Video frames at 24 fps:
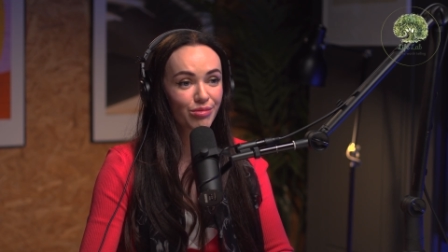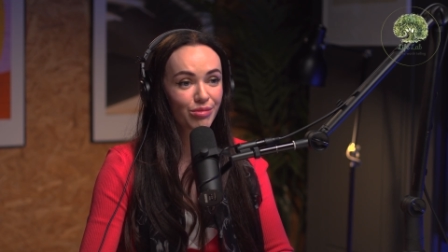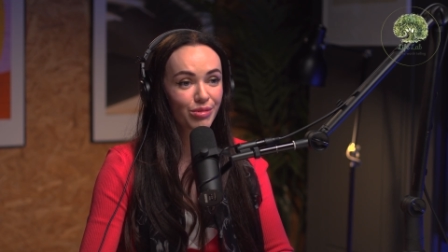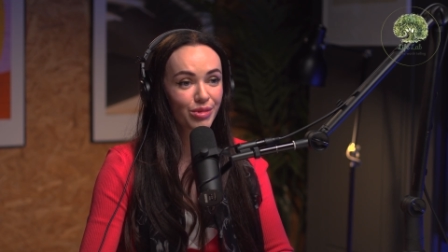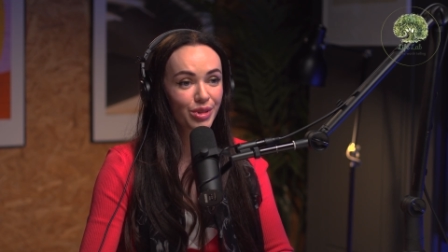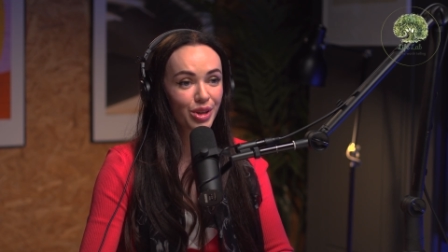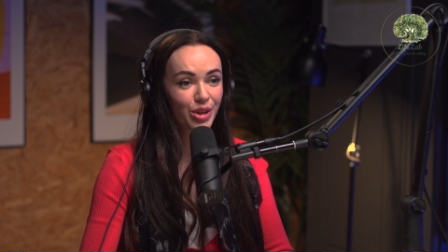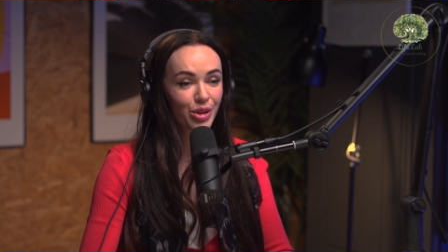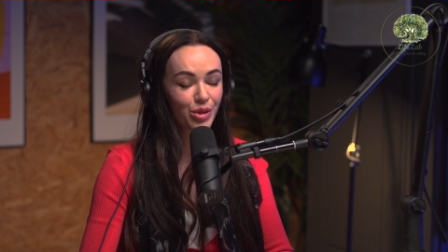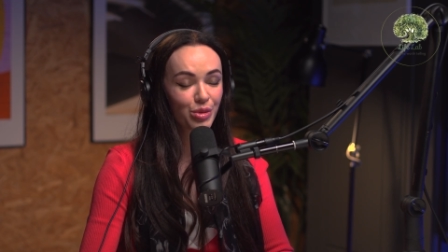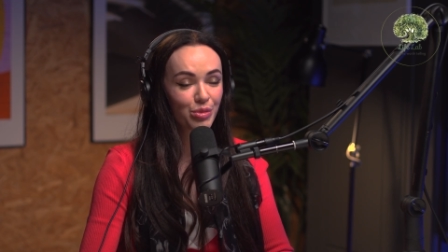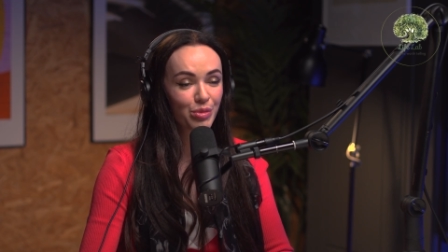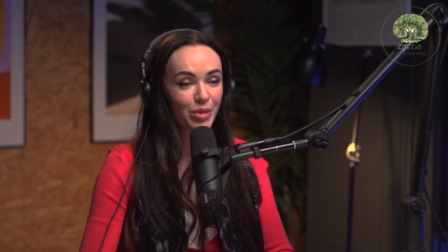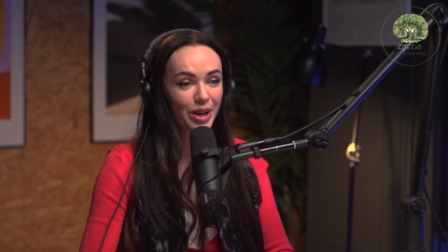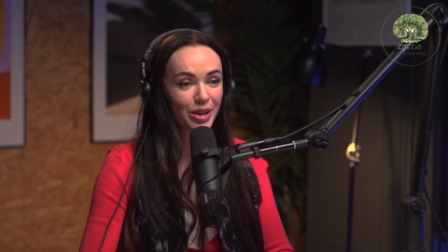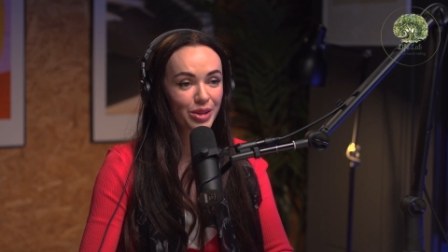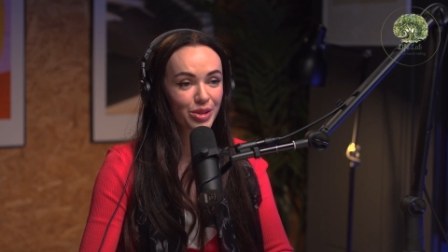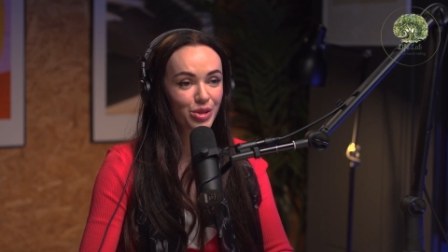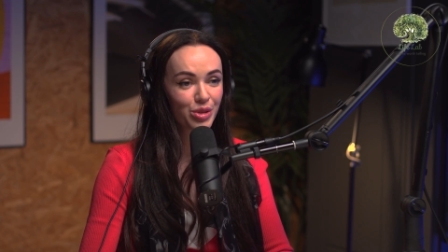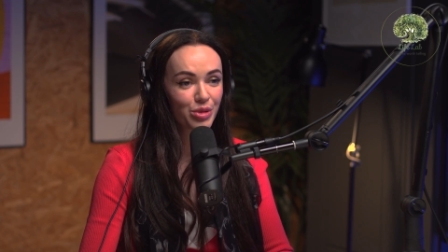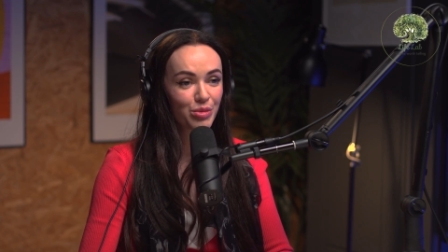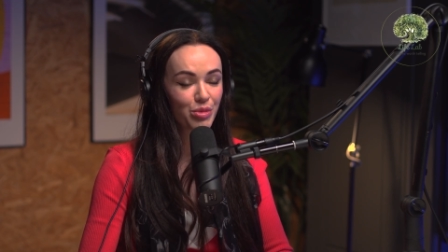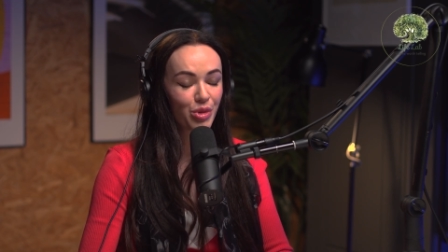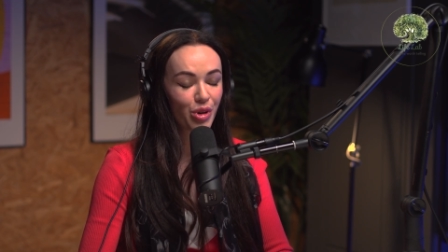you know about
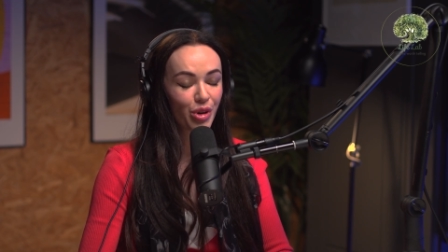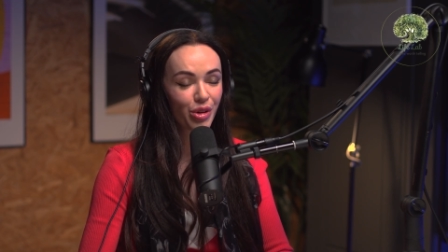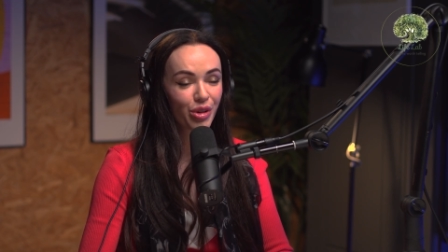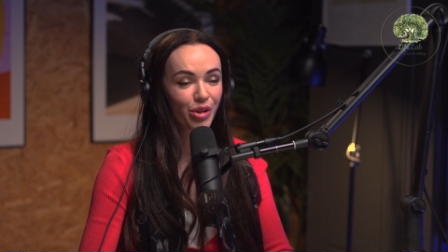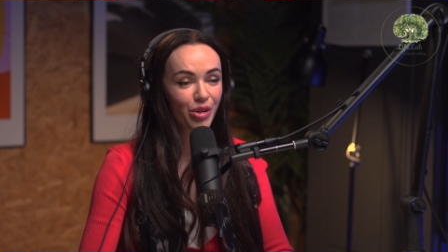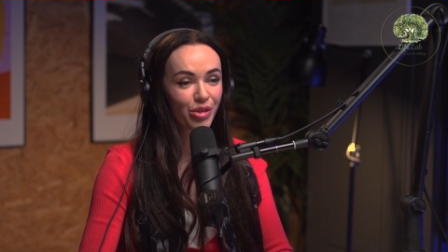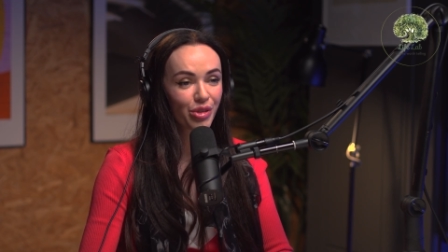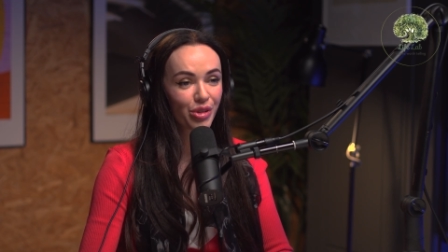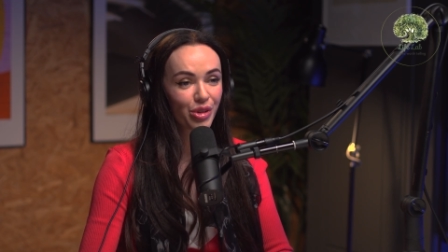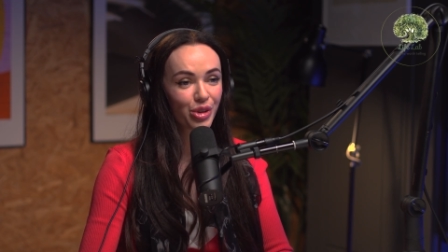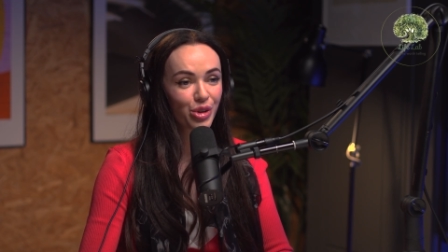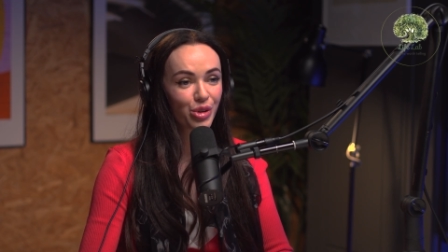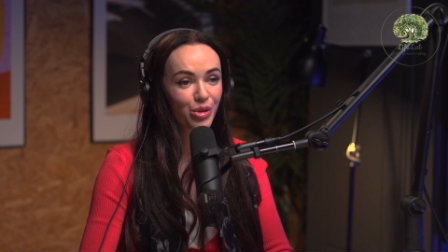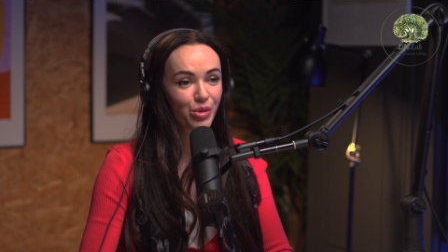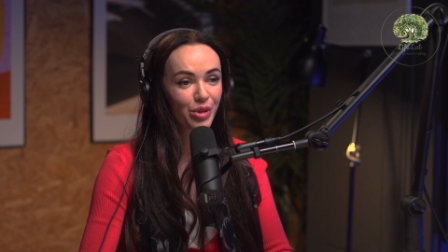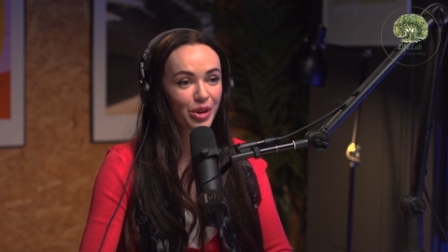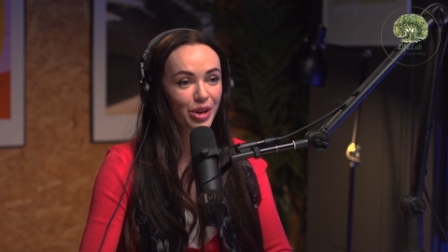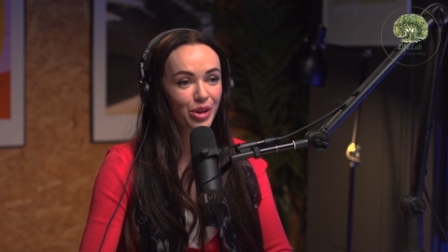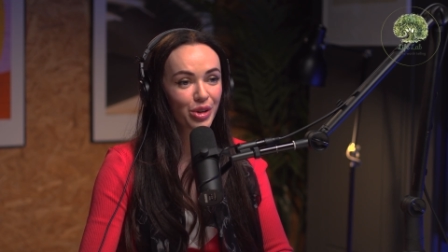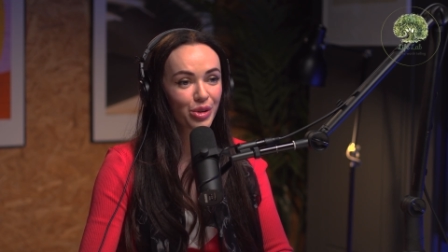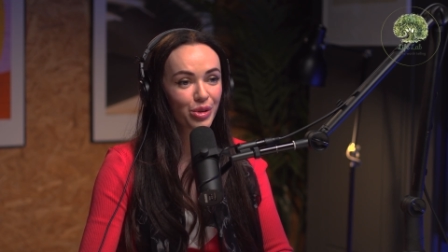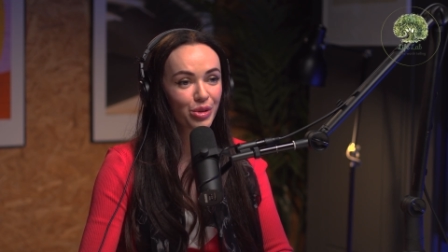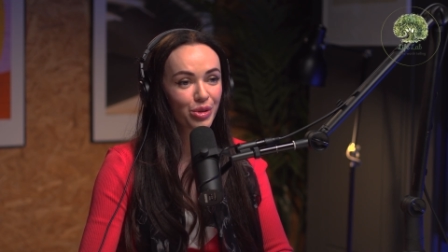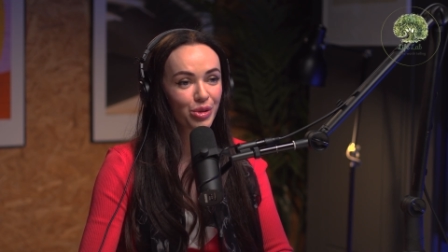to embark on their
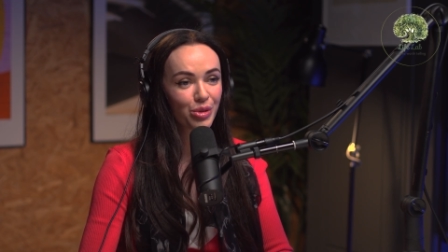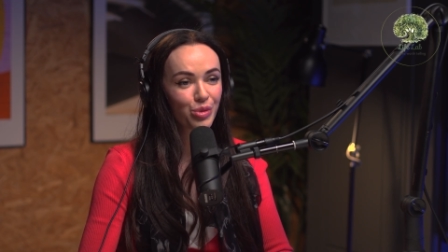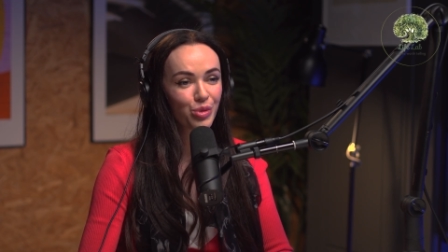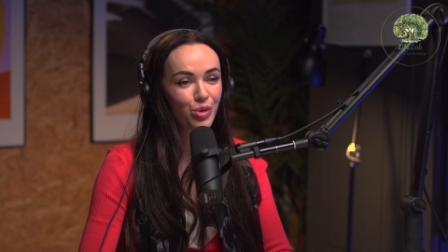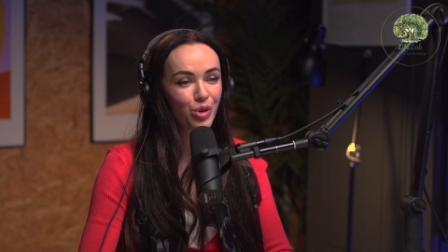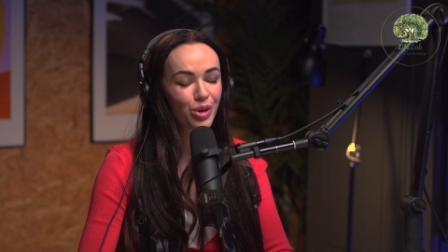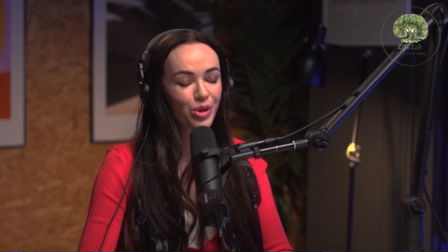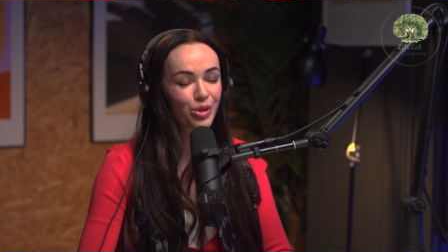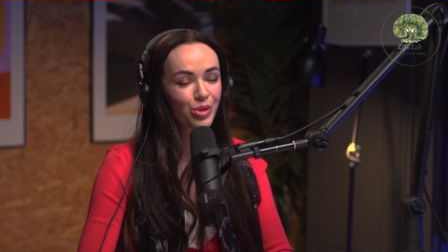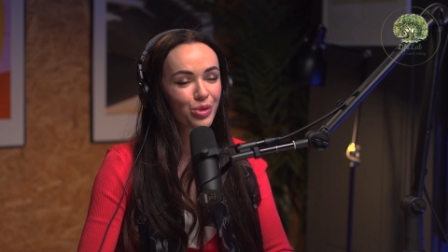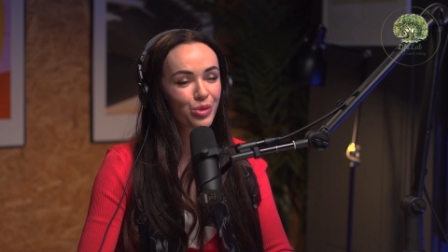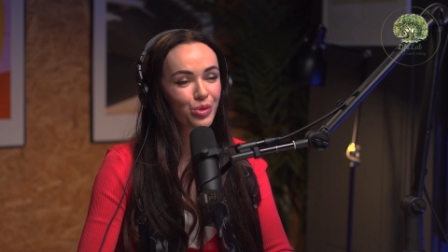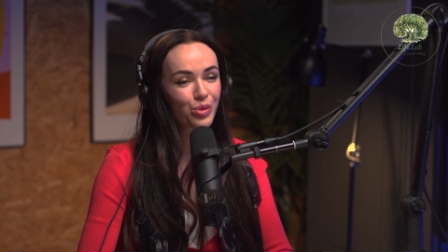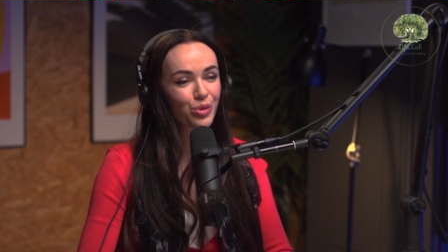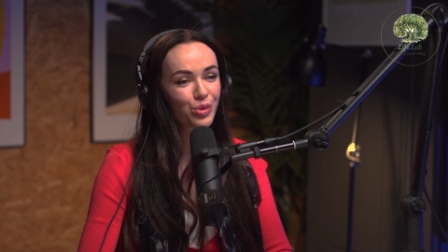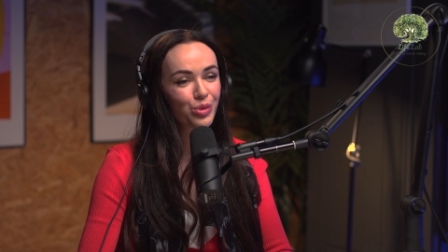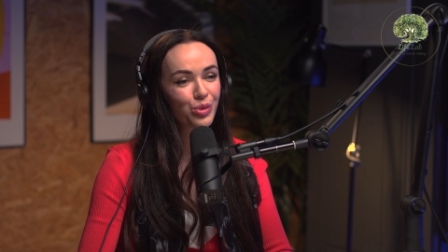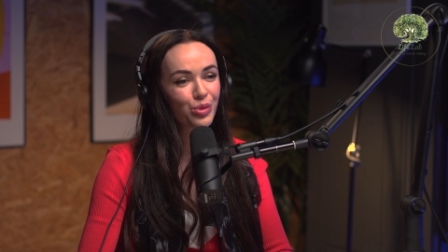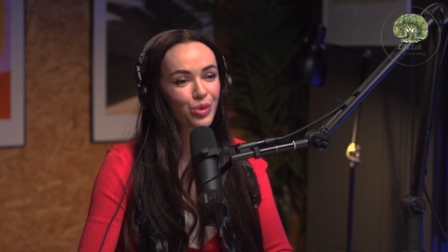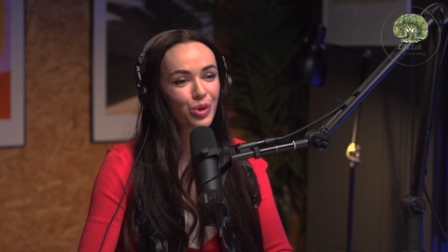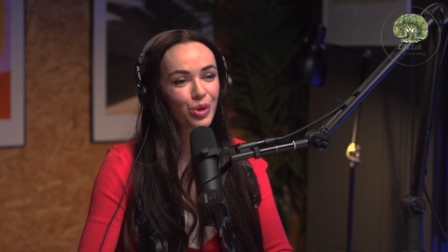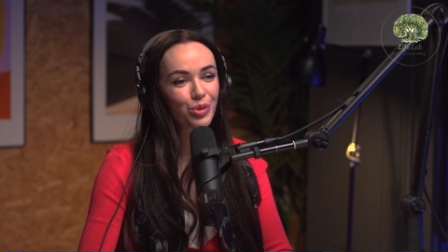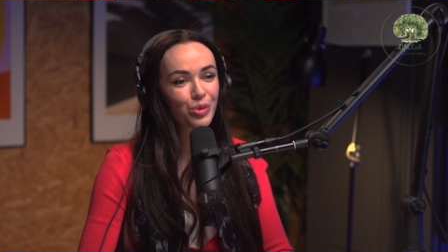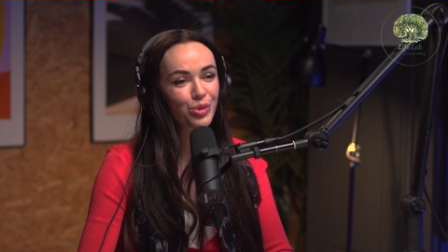career what
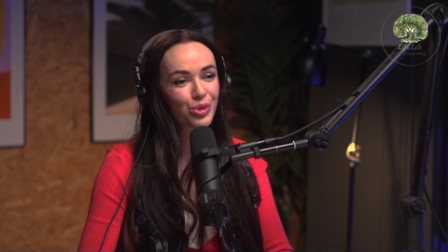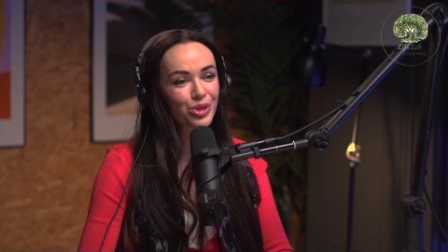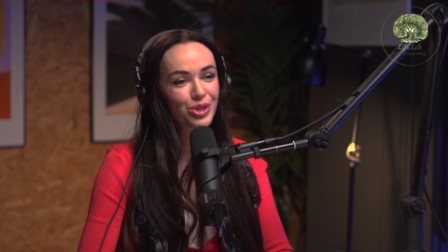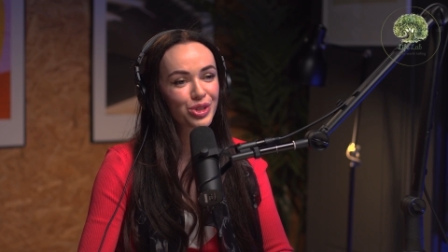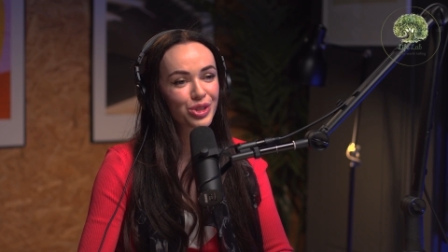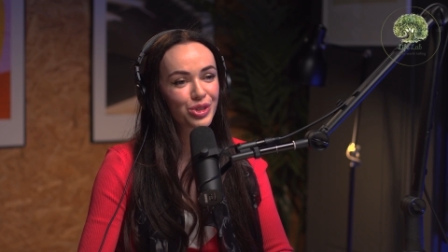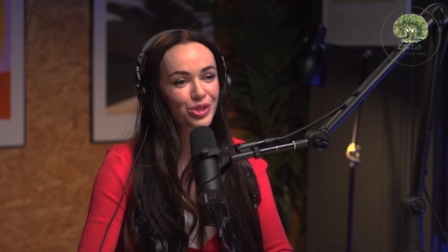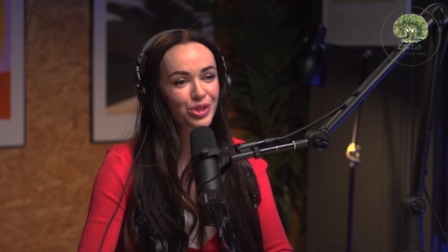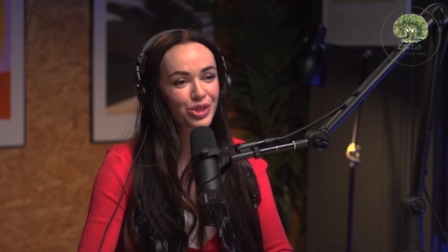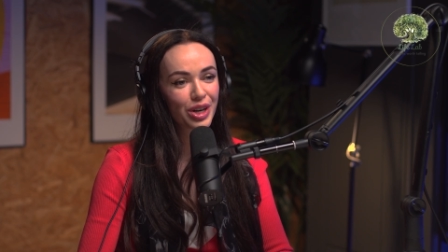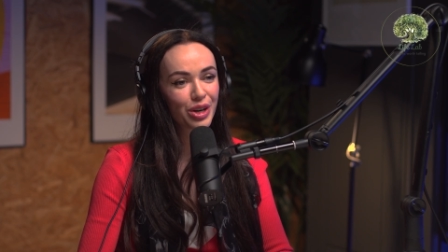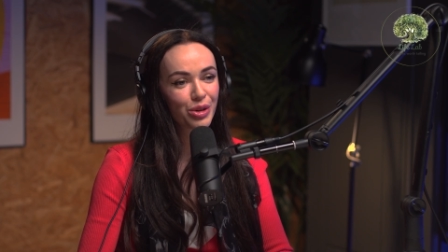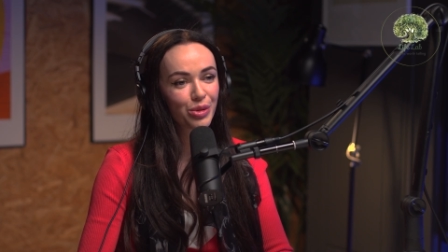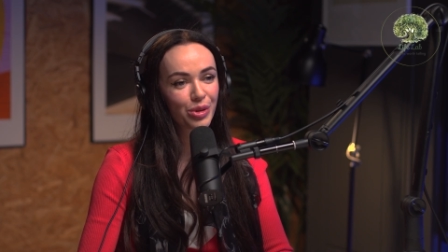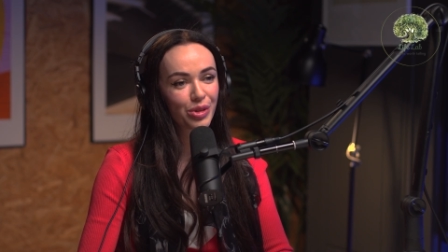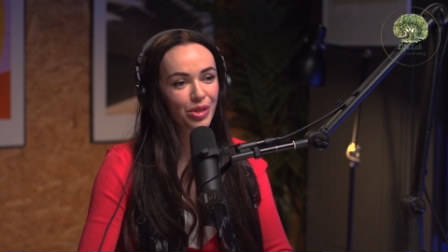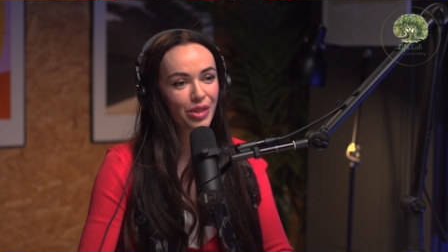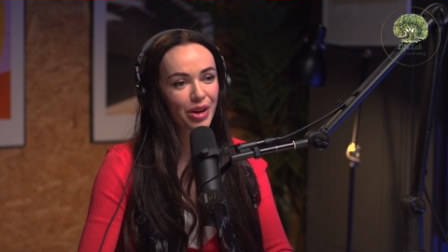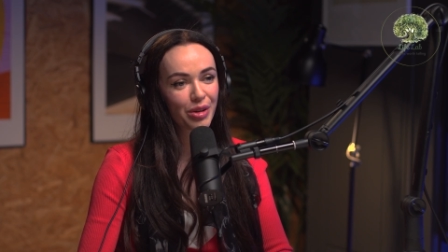what would you share with